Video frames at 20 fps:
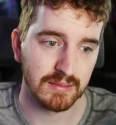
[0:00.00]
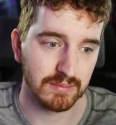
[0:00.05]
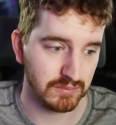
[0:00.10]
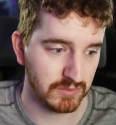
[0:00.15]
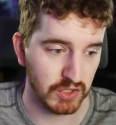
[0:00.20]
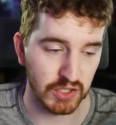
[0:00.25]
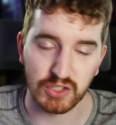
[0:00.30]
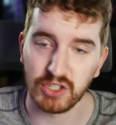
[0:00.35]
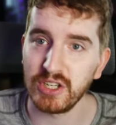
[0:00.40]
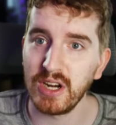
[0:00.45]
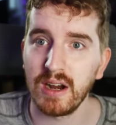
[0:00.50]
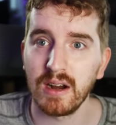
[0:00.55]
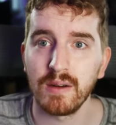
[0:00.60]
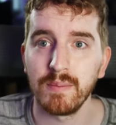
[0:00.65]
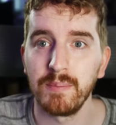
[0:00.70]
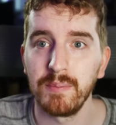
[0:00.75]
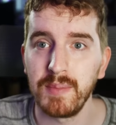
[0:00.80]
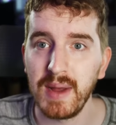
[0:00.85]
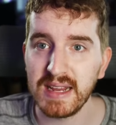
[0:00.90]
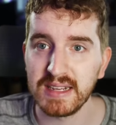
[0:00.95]
to share
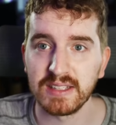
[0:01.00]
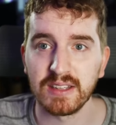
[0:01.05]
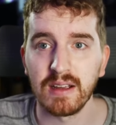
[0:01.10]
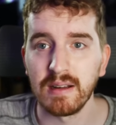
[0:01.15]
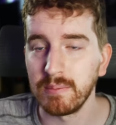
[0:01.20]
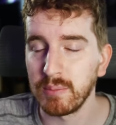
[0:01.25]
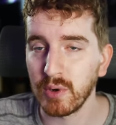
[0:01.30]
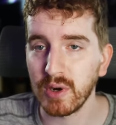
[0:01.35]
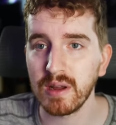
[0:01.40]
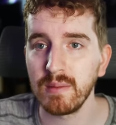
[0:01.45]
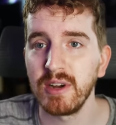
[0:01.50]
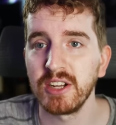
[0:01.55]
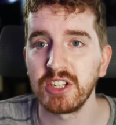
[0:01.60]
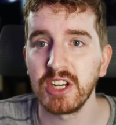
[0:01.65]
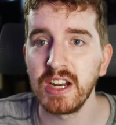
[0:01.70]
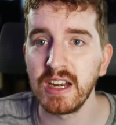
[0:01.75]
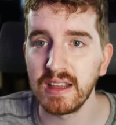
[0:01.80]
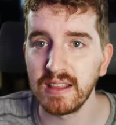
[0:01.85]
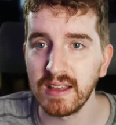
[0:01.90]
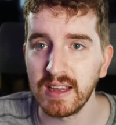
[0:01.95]
based on pretty much
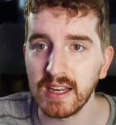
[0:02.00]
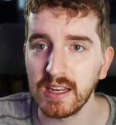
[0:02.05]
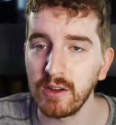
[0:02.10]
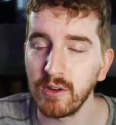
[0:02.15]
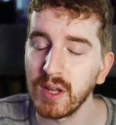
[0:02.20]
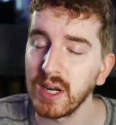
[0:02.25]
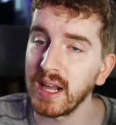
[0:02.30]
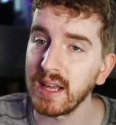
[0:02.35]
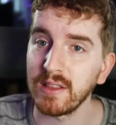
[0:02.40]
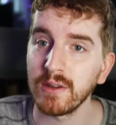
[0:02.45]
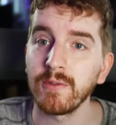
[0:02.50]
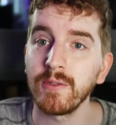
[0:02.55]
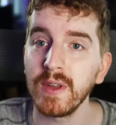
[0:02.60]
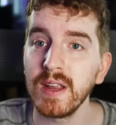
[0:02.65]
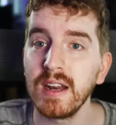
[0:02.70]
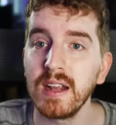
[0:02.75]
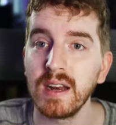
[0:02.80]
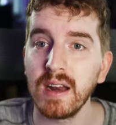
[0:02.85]
anything. You can either feed it